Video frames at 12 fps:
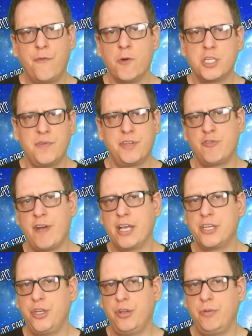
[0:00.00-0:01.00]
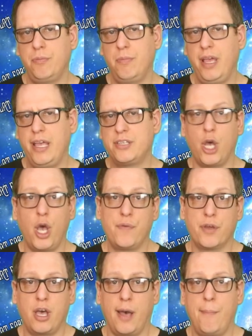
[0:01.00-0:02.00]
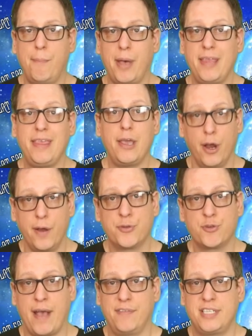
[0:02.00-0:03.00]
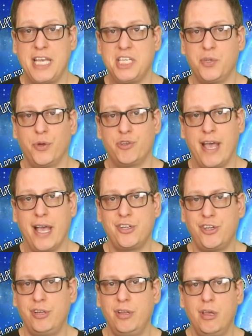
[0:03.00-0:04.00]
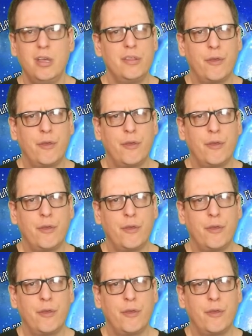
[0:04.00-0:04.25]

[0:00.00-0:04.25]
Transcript: the force of attraction is overcome by the Earth's gravitational attraction,